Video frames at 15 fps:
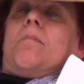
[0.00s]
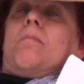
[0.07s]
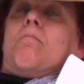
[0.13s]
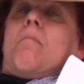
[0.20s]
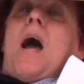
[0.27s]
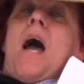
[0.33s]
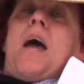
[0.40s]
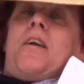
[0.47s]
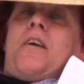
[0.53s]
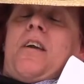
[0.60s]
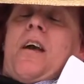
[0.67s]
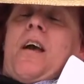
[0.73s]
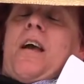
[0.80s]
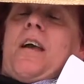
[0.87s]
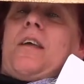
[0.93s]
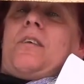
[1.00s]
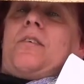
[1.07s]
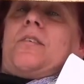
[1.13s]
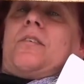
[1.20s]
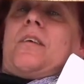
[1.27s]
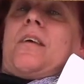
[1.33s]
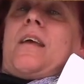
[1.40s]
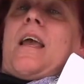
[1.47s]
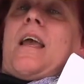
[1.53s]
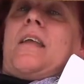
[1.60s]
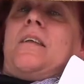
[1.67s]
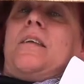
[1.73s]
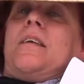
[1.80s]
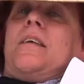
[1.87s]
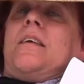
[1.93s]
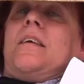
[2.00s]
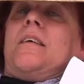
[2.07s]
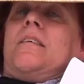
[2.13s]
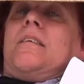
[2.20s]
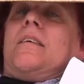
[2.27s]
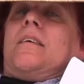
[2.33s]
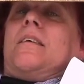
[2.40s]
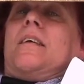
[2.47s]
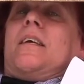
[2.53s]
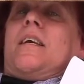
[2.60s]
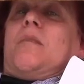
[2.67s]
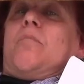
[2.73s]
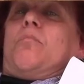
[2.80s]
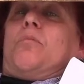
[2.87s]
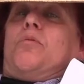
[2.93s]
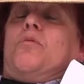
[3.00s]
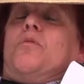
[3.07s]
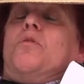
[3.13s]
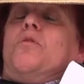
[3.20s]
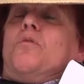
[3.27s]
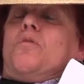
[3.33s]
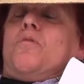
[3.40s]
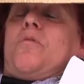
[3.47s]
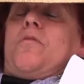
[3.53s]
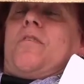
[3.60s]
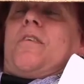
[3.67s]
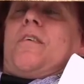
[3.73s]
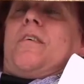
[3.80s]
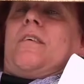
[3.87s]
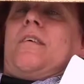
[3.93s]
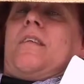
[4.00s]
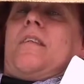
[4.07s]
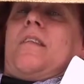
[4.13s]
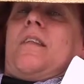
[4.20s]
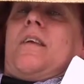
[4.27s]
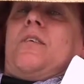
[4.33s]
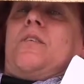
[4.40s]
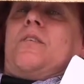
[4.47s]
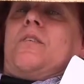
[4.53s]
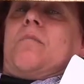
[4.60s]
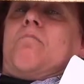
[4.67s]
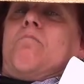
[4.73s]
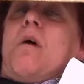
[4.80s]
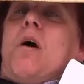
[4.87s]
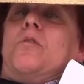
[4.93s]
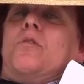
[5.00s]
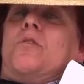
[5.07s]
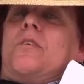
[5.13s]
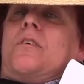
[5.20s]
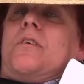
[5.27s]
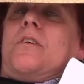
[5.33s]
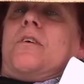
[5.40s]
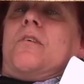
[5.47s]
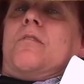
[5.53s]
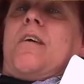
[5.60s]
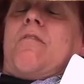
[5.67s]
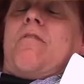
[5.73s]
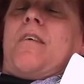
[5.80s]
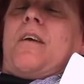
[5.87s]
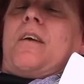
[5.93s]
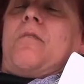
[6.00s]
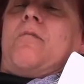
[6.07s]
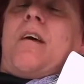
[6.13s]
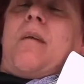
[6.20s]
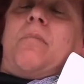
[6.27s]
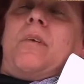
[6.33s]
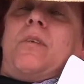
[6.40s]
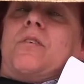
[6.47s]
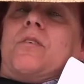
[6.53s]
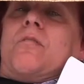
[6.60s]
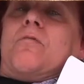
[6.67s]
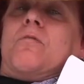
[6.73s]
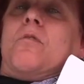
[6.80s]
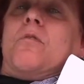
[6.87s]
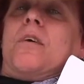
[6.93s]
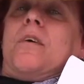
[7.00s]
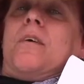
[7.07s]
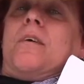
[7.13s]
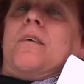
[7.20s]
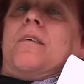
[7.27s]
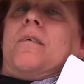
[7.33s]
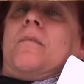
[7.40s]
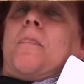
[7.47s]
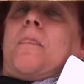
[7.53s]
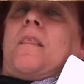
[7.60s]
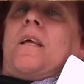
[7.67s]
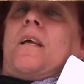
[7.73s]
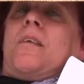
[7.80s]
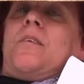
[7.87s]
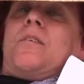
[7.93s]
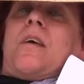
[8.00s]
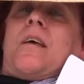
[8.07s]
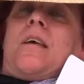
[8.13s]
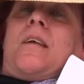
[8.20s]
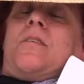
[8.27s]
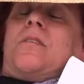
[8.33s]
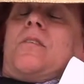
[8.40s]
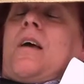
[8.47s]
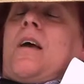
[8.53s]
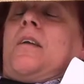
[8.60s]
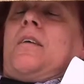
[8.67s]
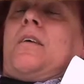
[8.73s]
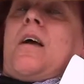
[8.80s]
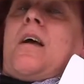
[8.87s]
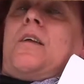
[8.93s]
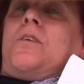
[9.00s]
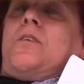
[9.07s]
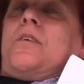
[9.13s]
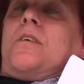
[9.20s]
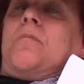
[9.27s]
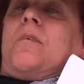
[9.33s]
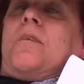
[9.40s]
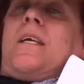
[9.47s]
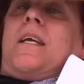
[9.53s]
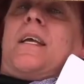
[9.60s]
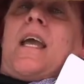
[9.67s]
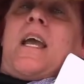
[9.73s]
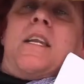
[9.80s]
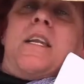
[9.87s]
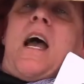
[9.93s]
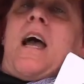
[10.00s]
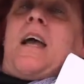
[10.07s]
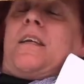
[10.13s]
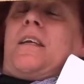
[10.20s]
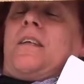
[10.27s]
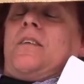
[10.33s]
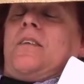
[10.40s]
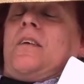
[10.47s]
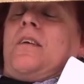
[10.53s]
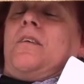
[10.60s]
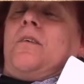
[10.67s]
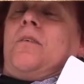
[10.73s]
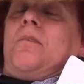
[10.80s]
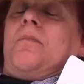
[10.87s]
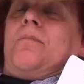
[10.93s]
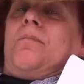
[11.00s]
modernize and improve these most horrific weapons of war. It's unconscionable. It cannot continue.